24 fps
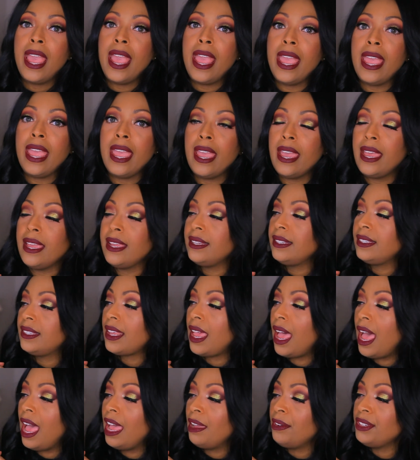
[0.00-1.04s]
and
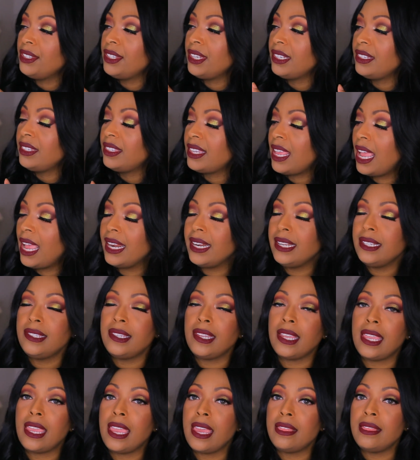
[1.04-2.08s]
I was excited
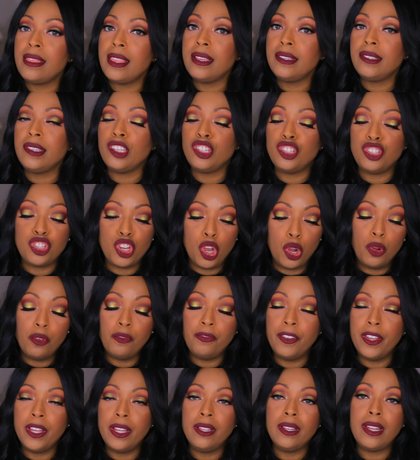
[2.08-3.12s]
to get this and don't
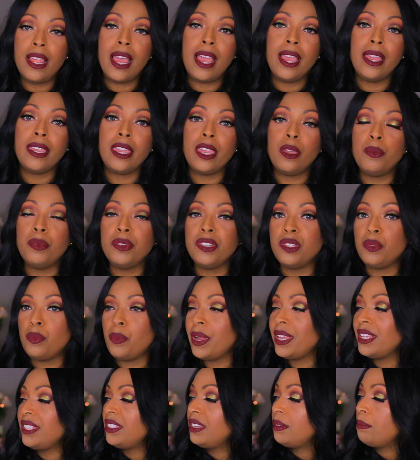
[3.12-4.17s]
feel like it was a
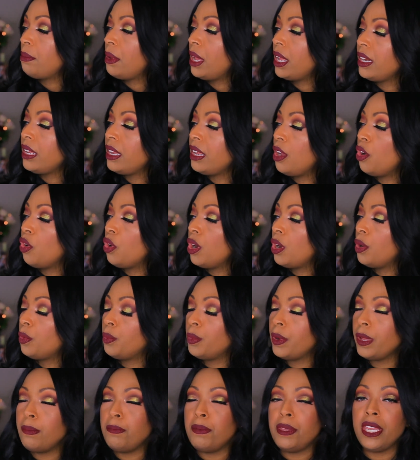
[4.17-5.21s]
waste of money or a
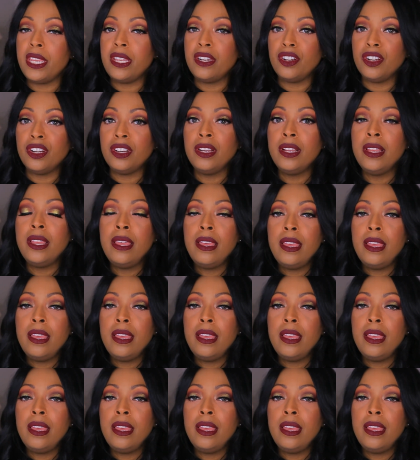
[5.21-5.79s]
repeater.